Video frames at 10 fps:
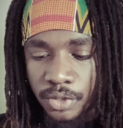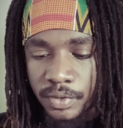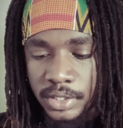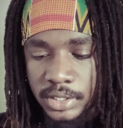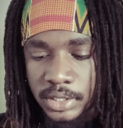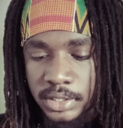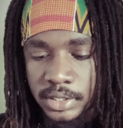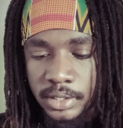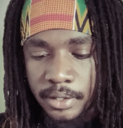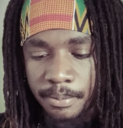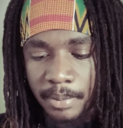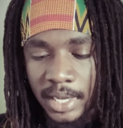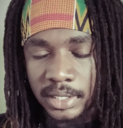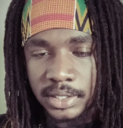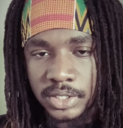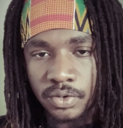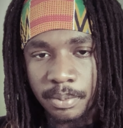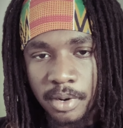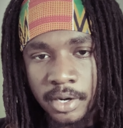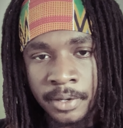Orishas made this
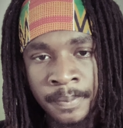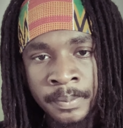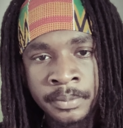remark,